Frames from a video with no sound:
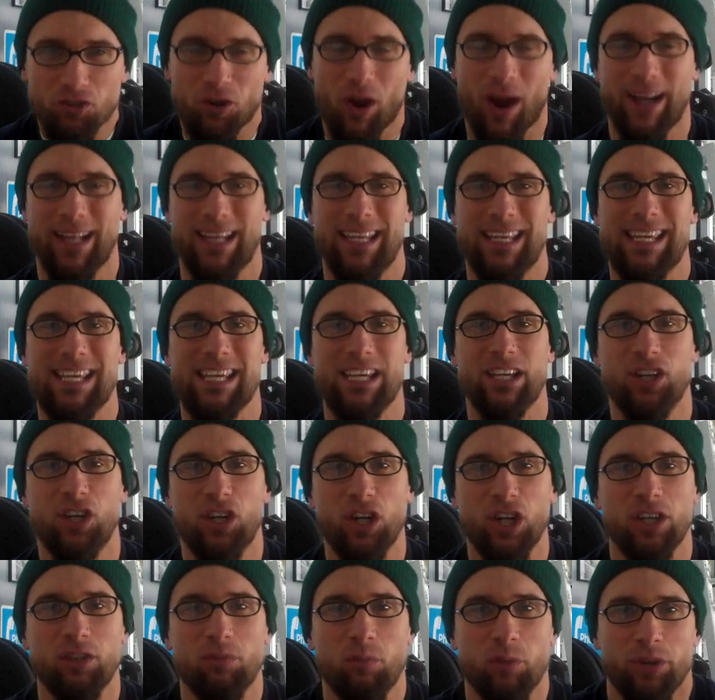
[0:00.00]
Try to eat
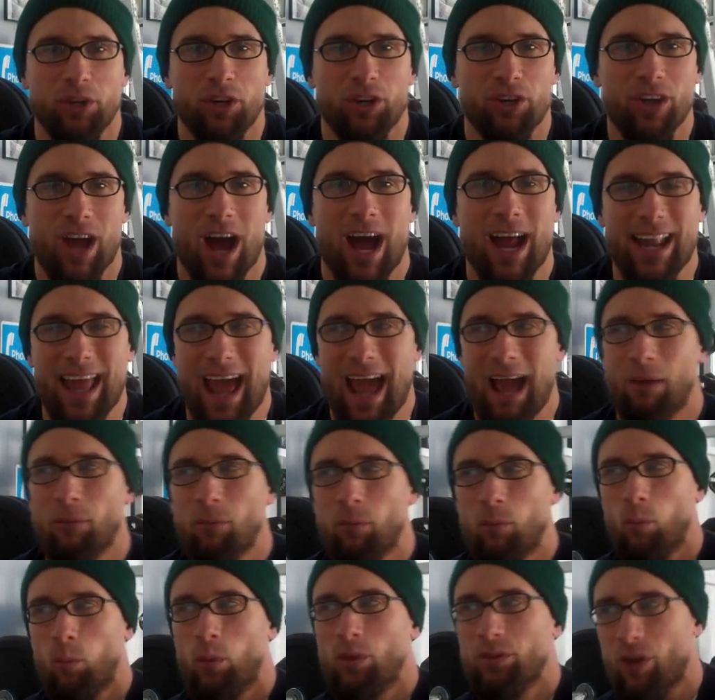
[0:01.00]
good when you're not
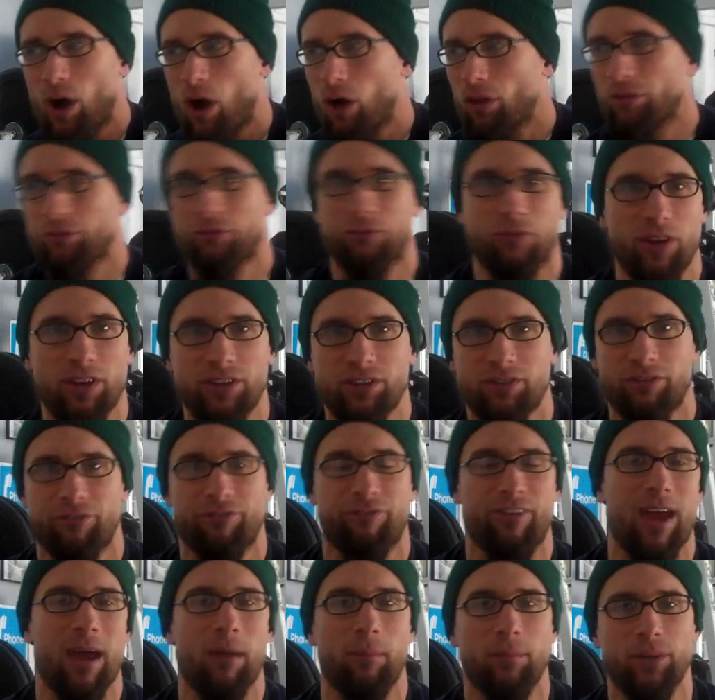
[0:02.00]
with all the friends and
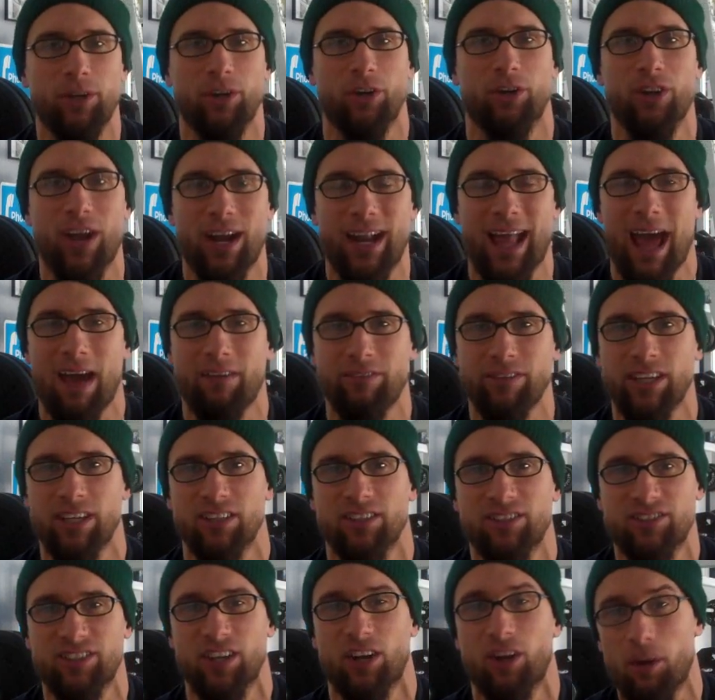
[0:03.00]
family, you're not having
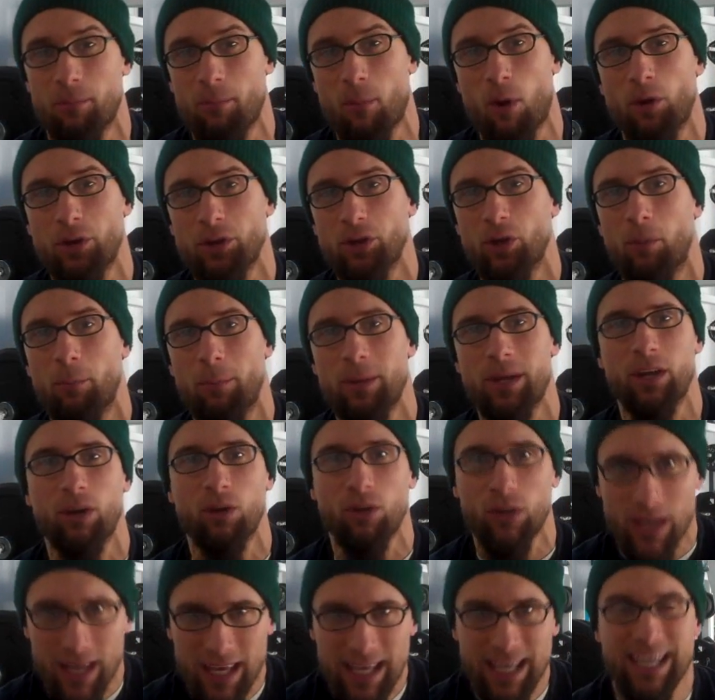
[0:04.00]
a ceremonial
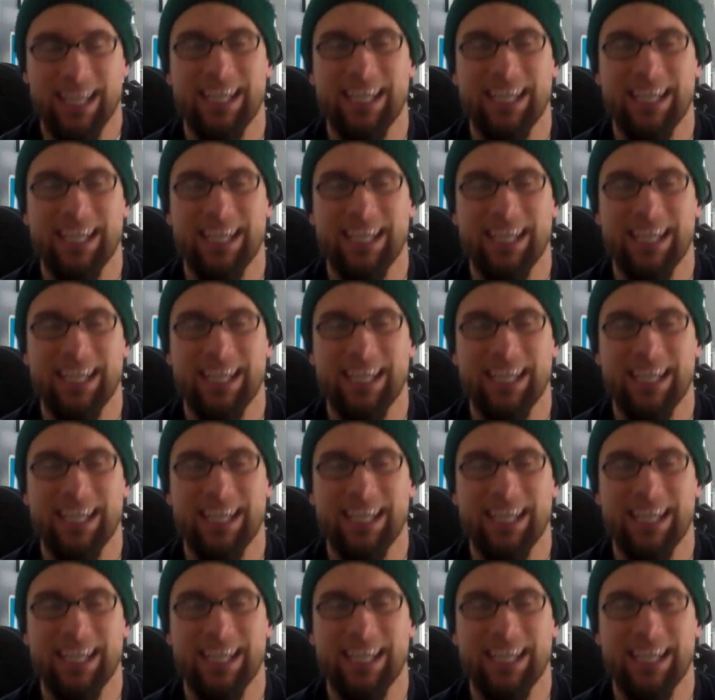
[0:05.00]
meal.